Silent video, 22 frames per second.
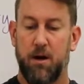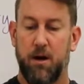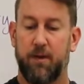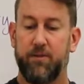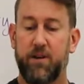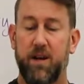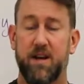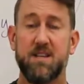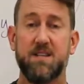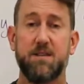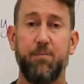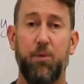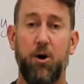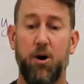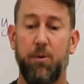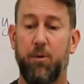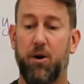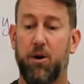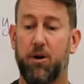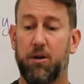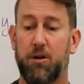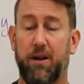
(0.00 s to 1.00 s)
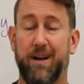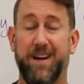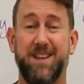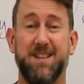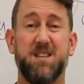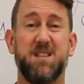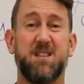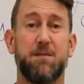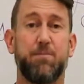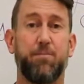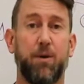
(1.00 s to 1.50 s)
Got a small ball of clay.
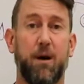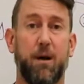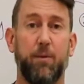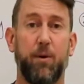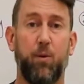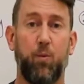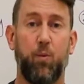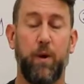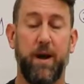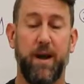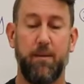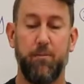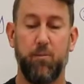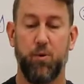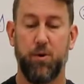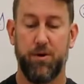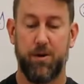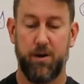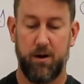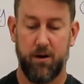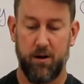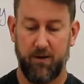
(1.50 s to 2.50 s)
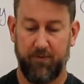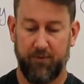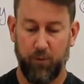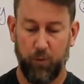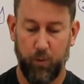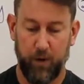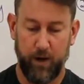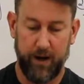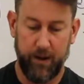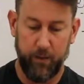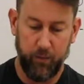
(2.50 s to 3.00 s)
This is probably way more than enough for
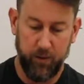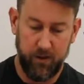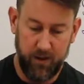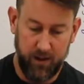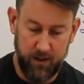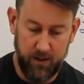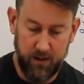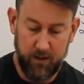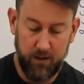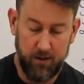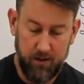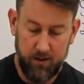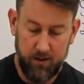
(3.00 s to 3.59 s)
what I will need.